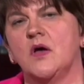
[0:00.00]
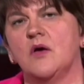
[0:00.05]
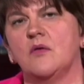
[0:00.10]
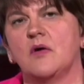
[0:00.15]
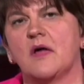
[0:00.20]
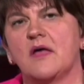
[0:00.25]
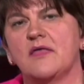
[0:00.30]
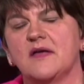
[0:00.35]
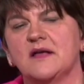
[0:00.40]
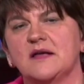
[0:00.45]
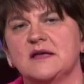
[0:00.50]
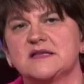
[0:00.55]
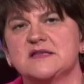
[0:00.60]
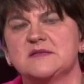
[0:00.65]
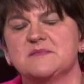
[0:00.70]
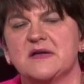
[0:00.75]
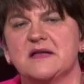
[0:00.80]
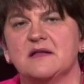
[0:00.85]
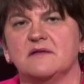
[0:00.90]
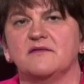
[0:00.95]
Well, I think it's
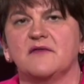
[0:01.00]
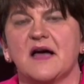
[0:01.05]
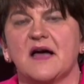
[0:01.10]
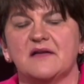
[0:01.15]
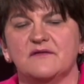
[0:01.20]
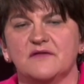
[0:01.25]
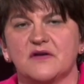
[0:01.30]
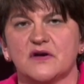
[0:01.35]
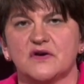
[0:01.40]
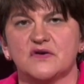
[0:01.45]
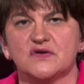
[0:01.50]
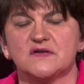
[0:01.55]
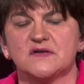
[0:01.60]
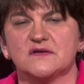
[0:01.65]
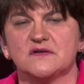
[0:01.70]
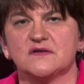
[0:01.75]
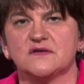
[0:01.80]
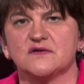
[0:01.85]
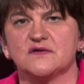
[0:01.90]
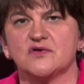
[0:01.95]
been 5 years
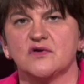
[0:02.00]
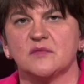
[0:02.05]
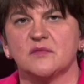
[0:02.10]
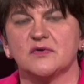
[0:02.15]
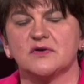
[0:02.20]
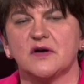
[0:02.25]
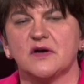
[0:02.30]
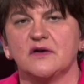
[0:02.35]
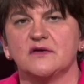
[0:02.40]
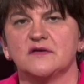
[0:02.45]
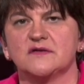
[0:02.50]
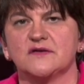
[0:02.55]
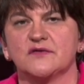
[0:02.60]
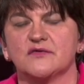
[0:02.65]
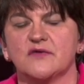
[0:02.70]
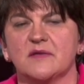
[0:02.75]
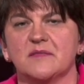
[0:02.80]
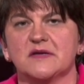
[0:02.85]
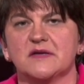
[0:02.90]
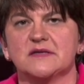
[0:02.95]
since the Stormont House
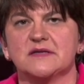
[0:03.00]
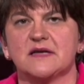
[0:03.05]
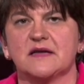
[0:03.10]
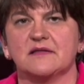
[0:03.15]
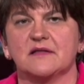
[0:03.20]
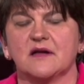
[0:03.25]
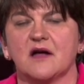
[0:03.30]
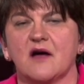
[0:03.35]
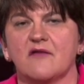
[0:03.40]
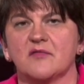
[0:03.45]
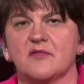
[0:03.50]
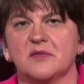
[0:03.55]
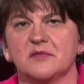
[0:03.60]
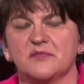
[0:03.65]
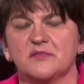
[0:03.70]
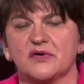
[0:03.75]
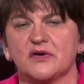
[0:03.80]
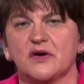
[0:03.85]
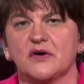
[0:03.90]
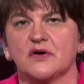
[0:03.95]
Agreement, and the government
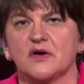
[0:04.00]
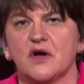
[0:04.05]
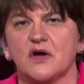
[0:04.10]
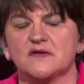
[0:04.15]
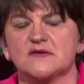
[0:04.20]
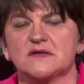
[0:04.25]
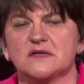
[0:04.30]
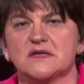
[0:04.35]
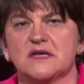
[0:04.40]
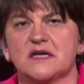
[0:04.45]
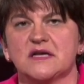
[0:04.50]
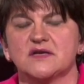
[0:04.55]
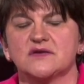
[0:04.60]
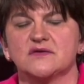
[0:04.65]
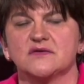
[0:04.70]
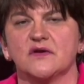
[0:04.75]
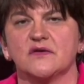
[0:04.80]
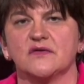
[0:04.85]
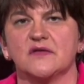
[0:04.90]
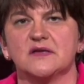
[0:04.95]
put out a
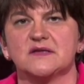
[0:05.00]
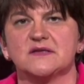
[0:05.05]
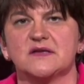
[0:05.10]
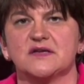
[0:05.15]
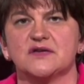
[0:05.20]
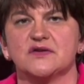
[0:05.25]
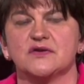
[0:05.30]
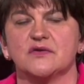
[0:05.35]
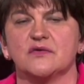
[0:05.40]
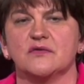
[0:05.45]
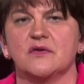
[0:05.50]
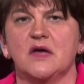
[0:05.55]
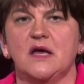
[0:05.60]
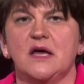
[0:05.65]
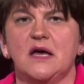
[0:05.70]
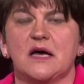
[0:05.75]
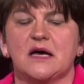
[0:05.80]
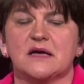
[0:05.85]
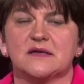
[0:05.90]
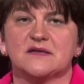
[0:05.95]
consultation on this issue
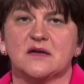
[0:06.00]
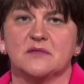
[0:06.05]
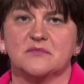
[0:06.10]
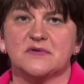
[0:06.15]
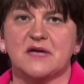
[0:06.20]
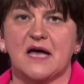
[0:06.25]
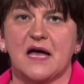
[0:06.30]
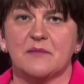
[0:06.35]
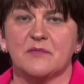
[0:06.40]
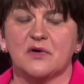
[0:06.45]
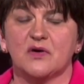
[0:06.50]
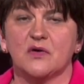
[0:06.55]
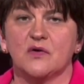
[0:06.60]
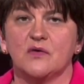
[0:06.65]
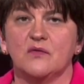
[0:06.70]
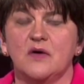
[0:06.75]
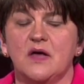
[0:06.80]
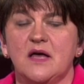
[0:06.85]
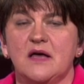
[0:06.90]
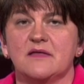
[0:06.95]
some time
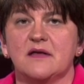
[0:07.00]
ago.